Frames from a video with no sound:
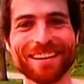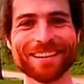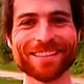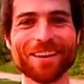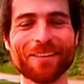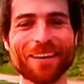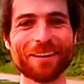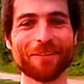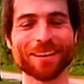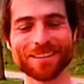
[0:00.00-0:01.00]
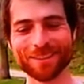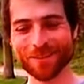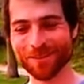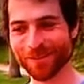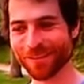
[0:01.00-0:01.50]
So I wanted
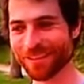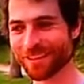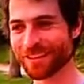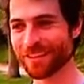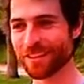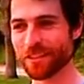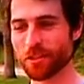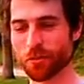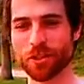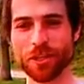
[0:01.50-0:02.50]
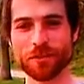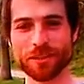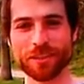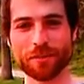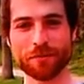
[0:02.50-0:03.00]
to to reach out to
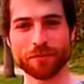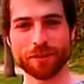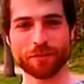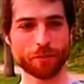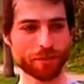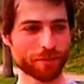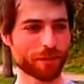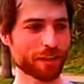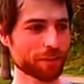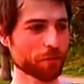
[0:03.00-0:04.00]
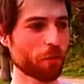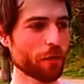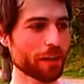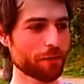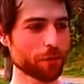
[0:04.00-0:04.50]
see if, if it was in fact still
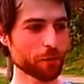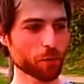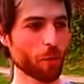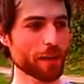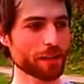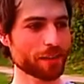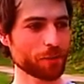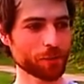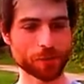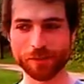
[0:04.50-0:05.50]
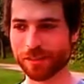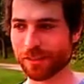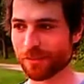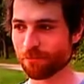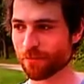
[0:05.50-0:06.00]
going and if there was a way to
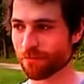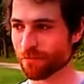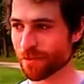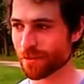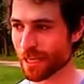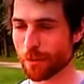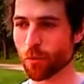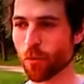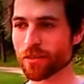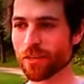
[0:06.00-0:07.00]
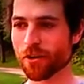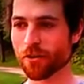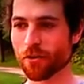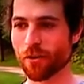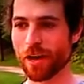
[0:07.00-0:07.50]
keep the ones that
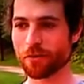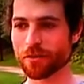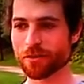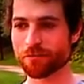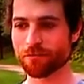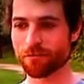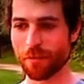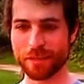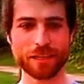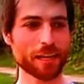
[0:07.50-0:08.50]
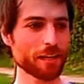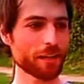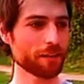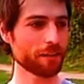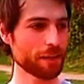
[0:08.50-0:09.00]
are around maintained
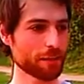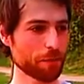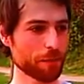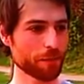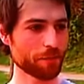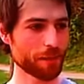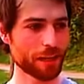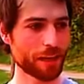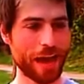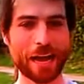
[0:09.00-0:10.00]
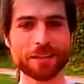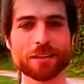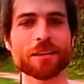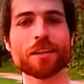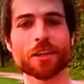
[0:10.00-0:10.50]
and, and to maybe add
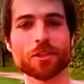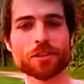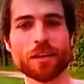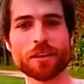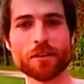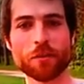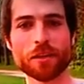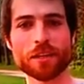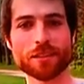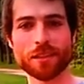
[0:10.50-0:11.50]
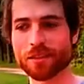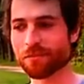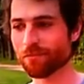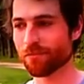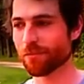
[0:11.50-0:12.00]
to the collection that already
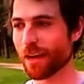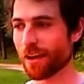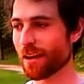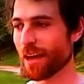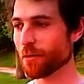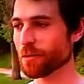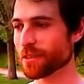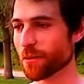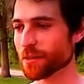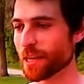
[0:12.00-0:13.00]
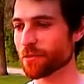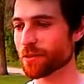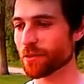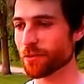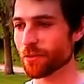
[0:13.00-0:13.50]
exists I was I was down
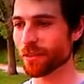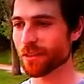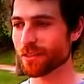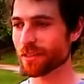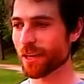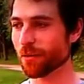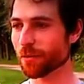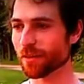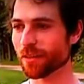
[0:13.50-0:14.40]
to to help.